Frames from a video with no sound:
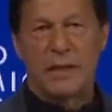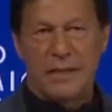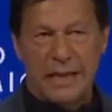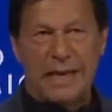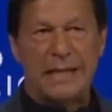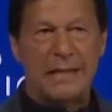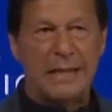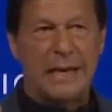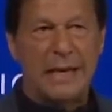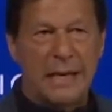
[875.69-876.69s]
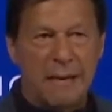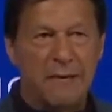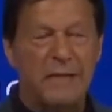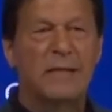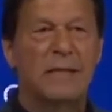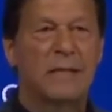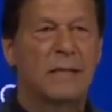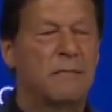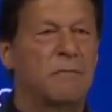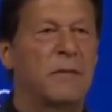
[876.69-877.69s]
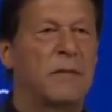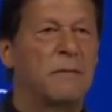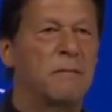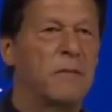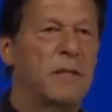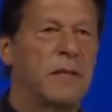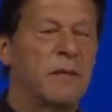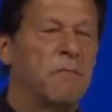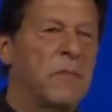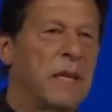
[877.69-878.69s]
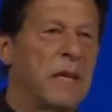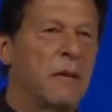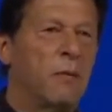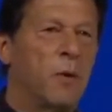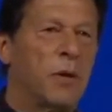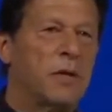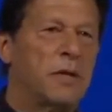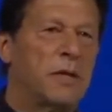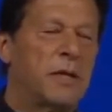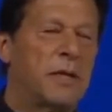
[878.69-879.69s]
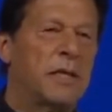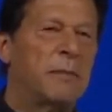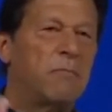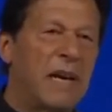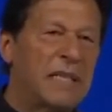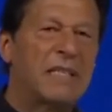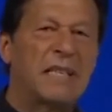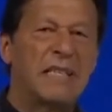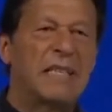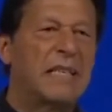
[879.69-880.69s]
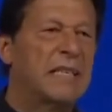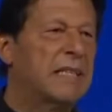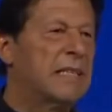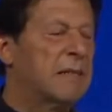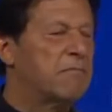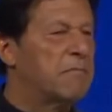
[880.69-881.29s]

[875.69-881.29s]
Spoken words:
Sadly, our governance, in the past 30 years,